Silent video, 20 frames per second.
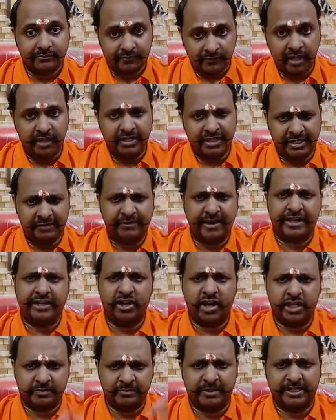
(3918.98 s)
In fact,
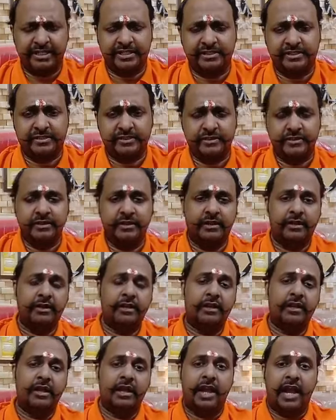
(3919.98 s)
hospitals.
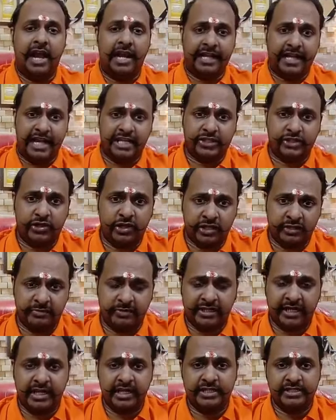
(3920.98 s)
Attached
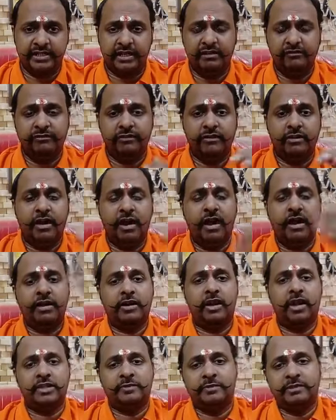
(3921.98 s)
hospital itself or
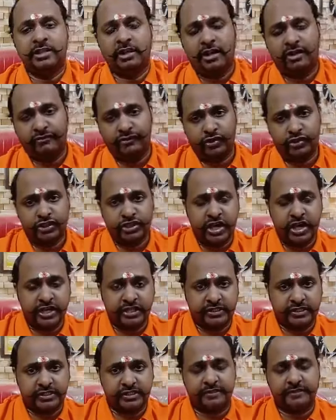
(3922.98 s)
hospital of your
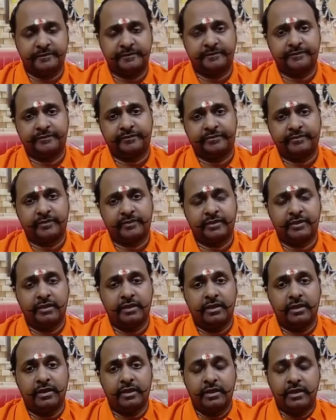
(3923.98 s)
choice.
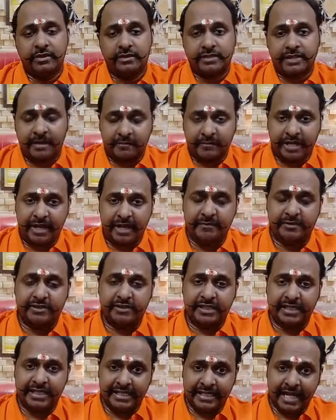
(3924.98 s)
Sometimes
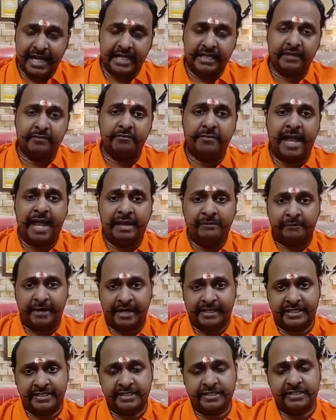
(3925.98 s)
in that
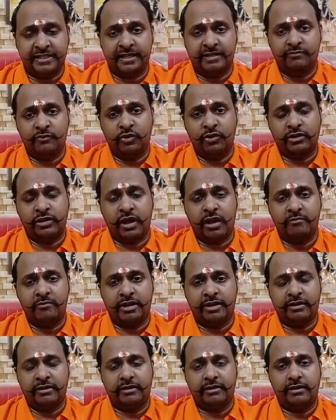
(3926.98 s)
malpractices are more
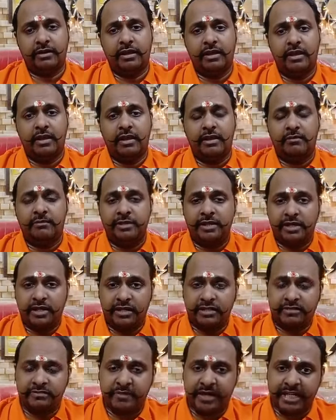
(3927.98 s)
common
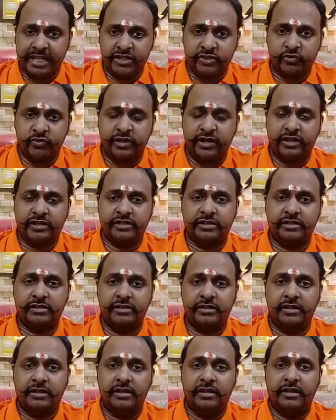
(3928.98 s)
because many students
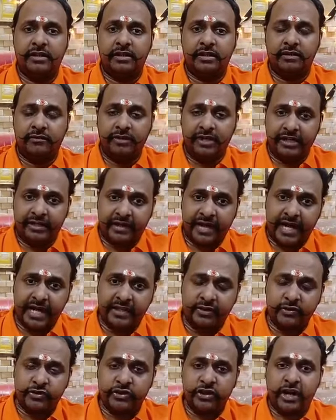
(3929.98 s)
will try
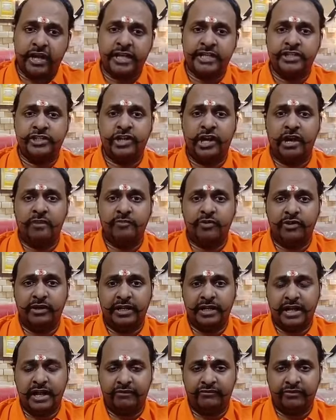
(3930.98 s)
to join job
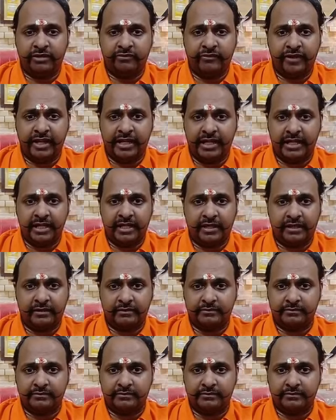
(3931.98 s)
only after final year.